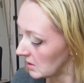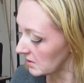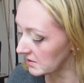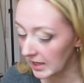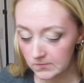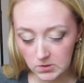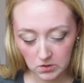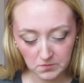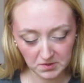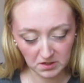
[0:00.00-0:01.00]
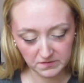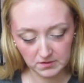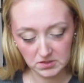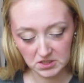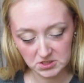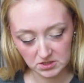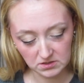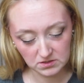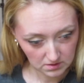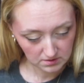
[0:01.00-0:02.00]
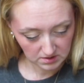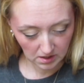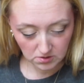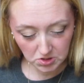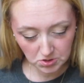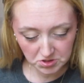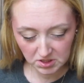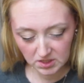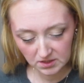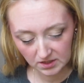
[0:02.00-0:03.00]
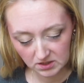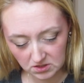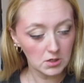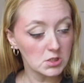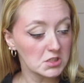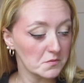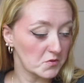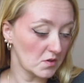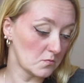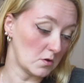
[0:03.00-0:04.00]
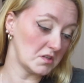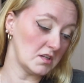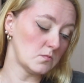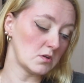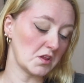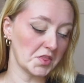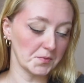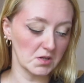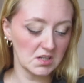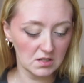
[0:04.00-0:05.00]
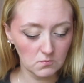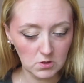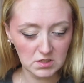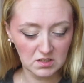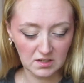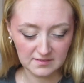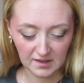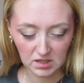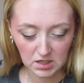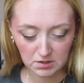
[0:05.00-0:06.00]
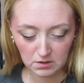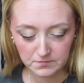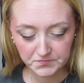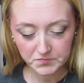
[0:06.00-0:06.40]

Now we'll go with our foundation. So I usually go between 1-in-1 and 3-in-1 in Estee Lauder.